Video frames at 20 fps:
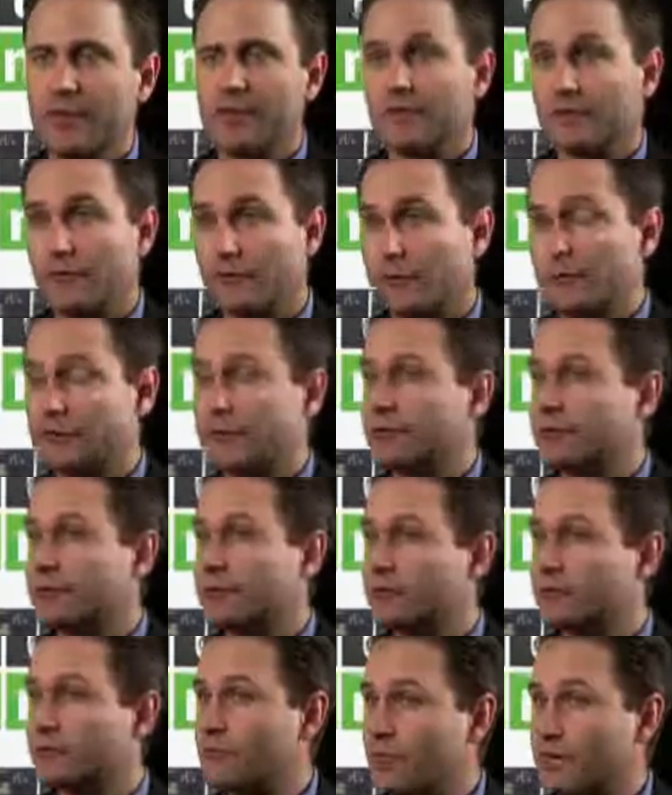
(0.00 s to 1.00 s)
For
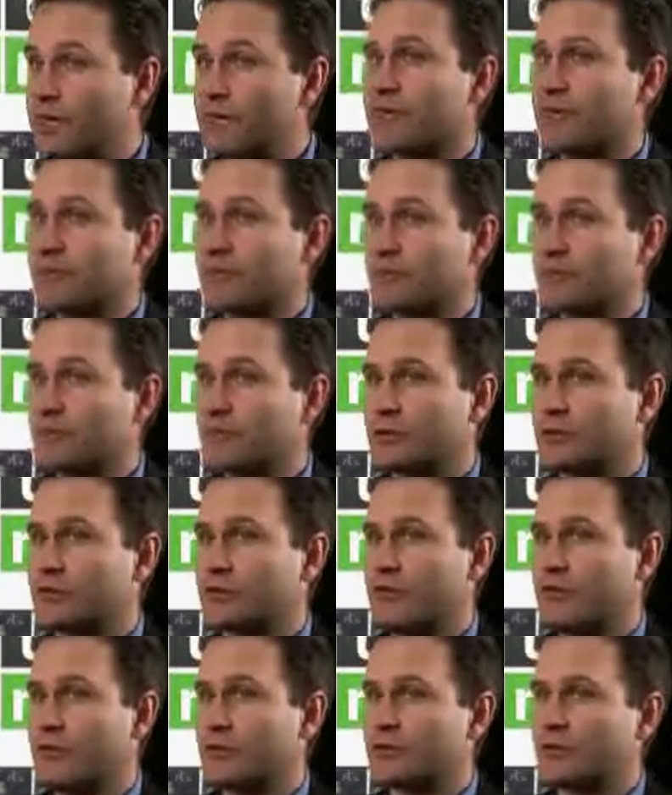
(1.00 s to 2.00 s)
instance, many customers of
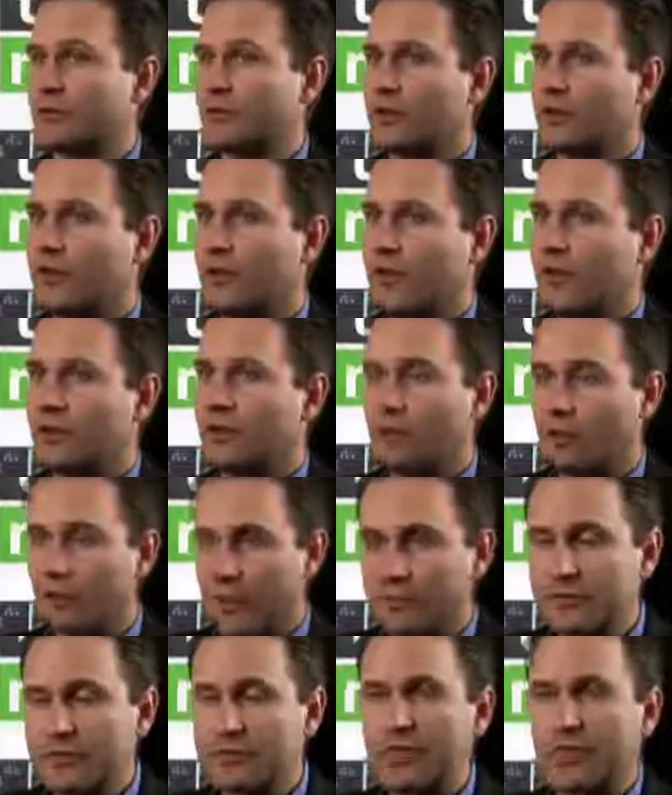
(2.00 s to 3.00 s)
ours will have a
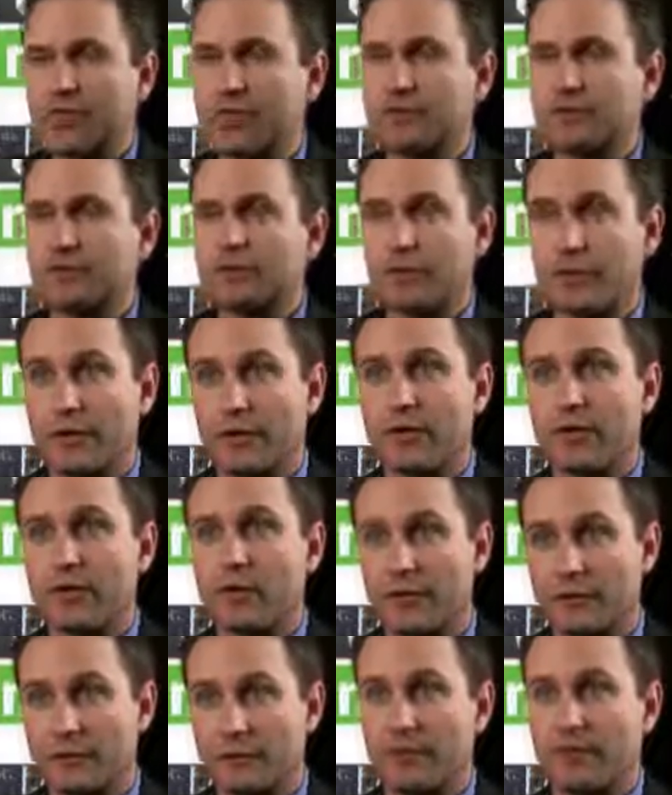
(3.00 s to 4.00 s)
website where they'll
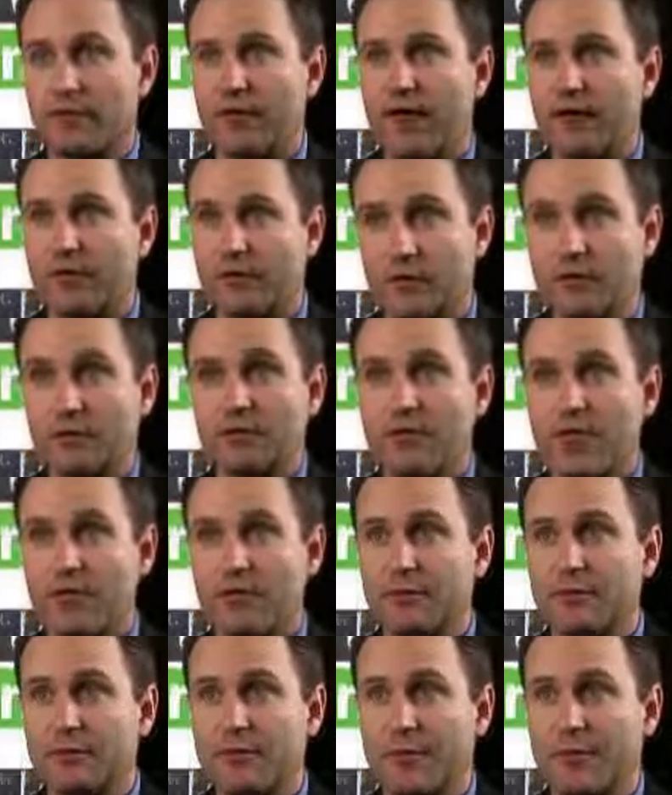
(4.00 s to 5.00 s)
want to provide real-time
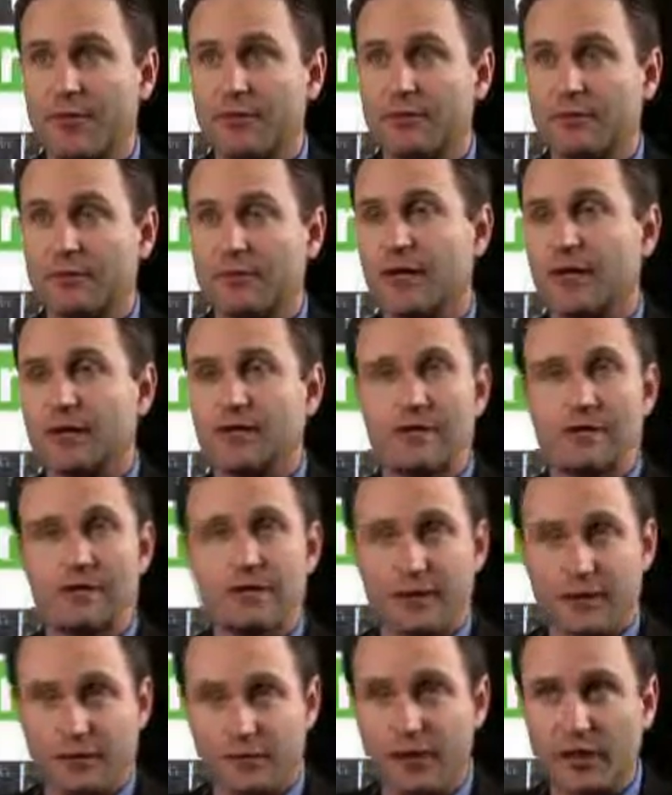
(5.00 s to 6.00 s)
information about the
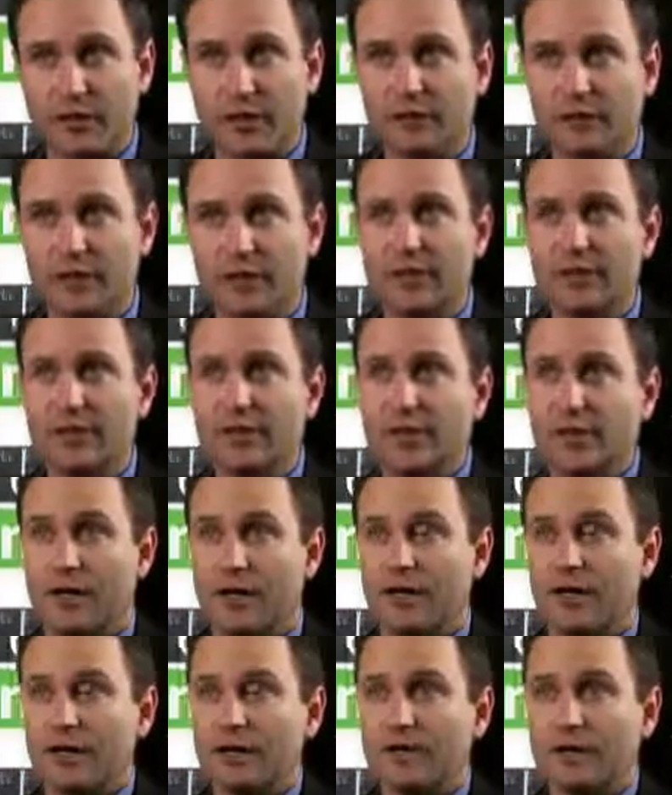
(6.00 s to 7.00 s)
availability
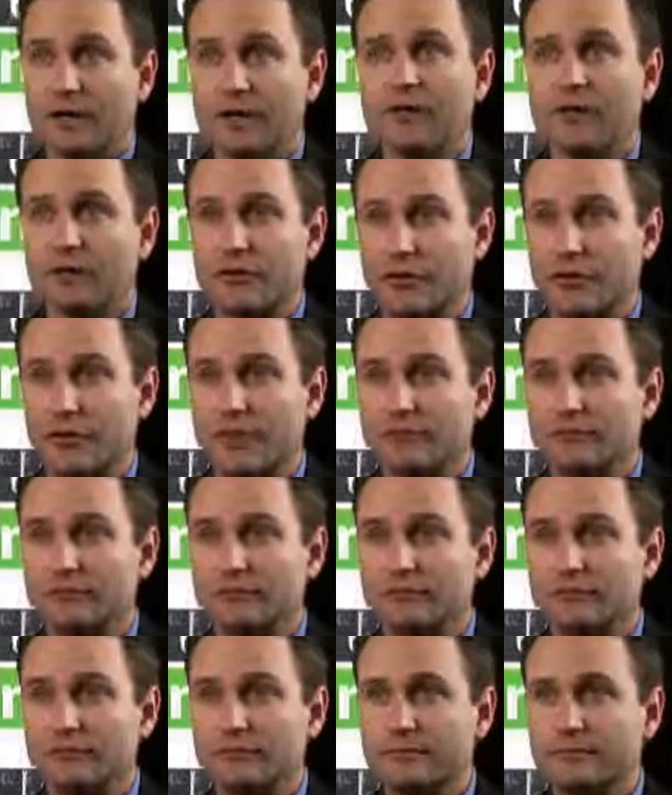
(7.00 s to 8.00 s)
of inventory.
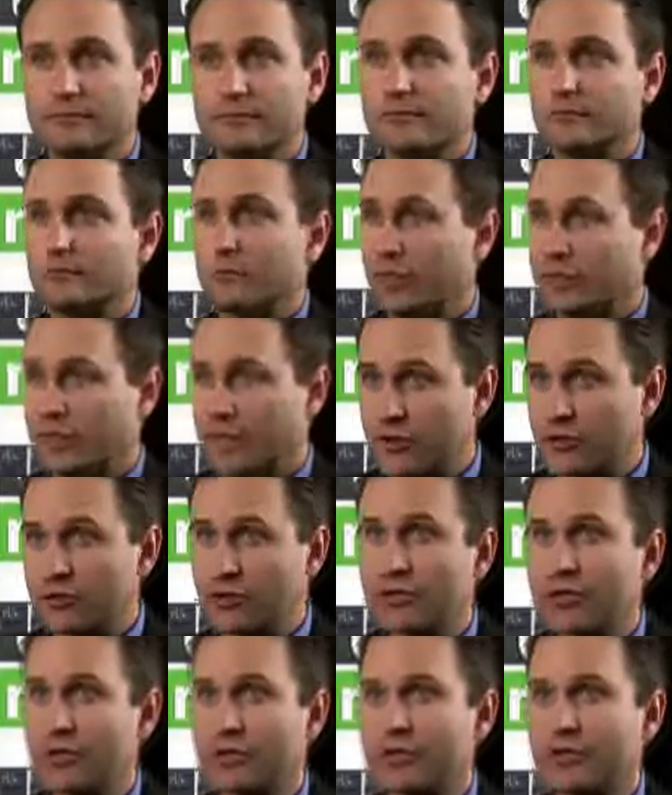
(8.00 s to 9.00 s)

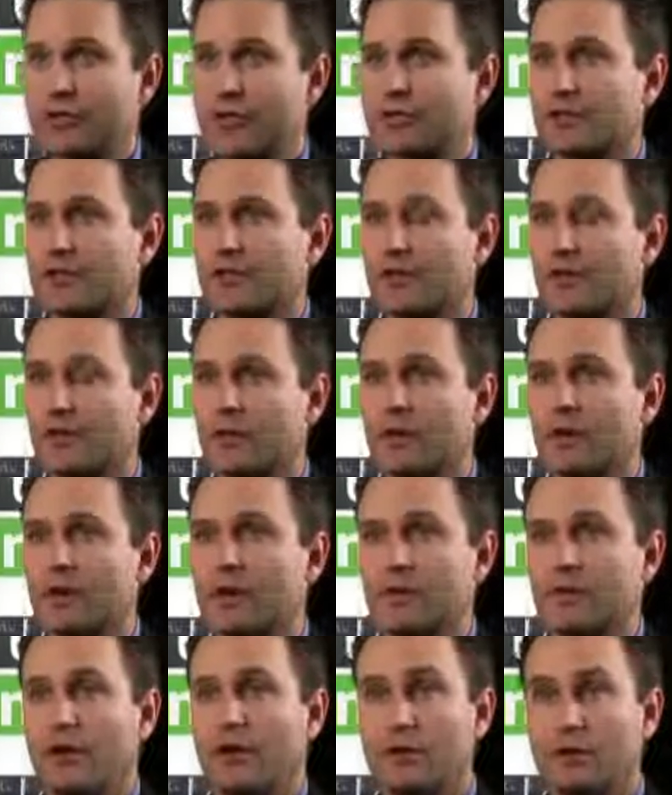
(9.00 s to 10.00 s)
Potentially, the customer will
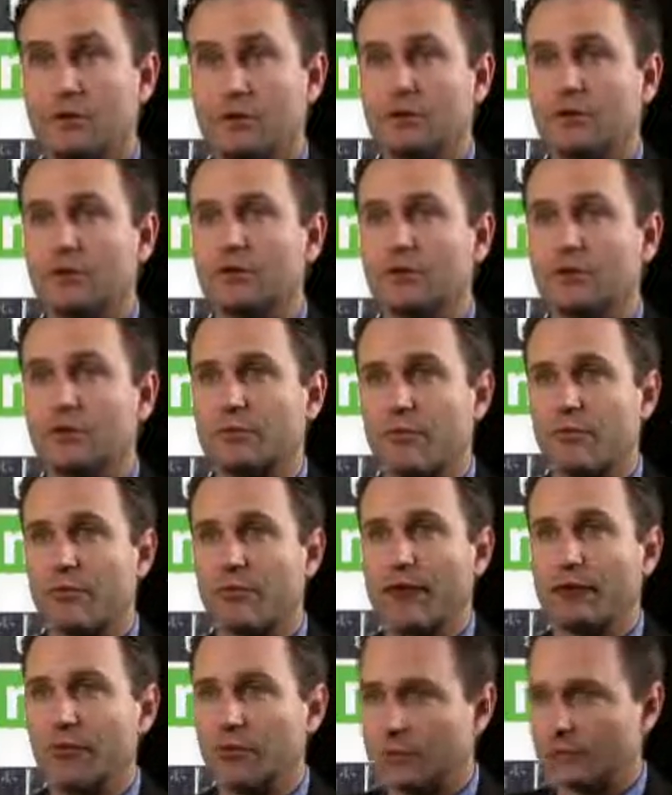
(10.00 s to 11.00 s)
want also to
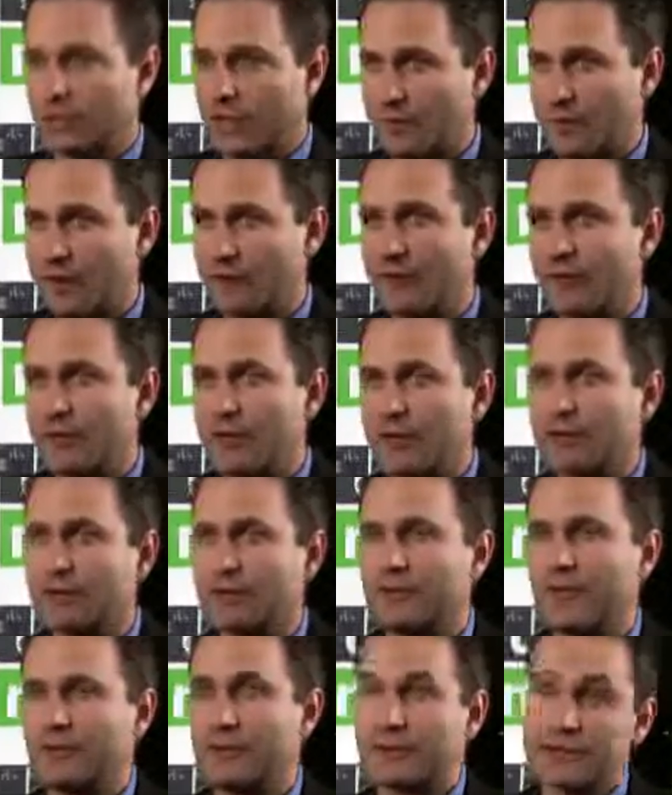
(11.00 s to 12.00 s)
provide real-time information
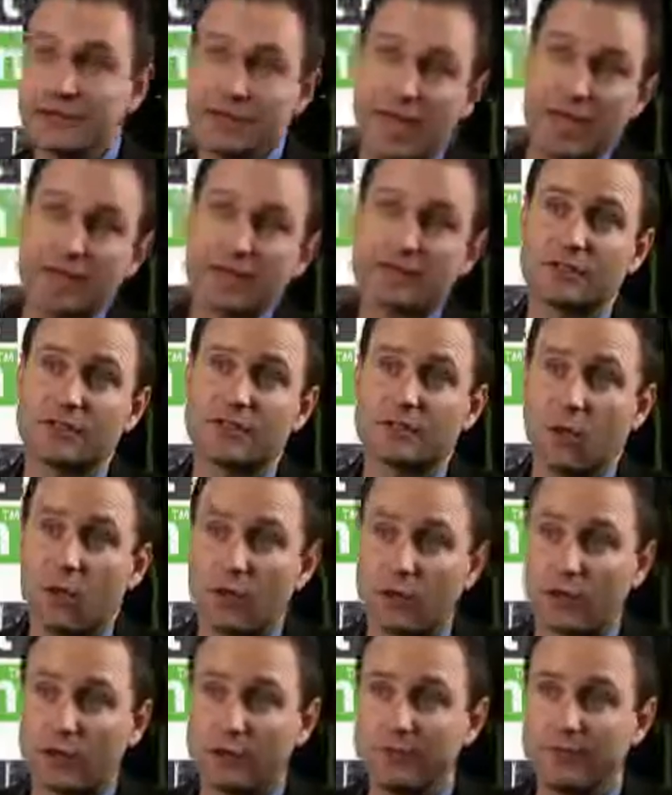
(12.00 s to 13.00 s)
about the status of an
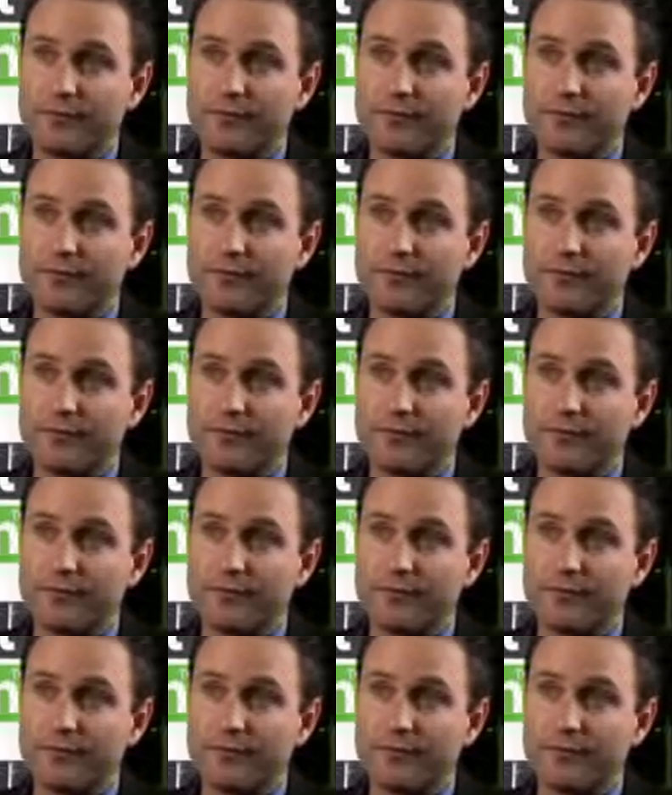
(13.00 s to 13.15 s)
order.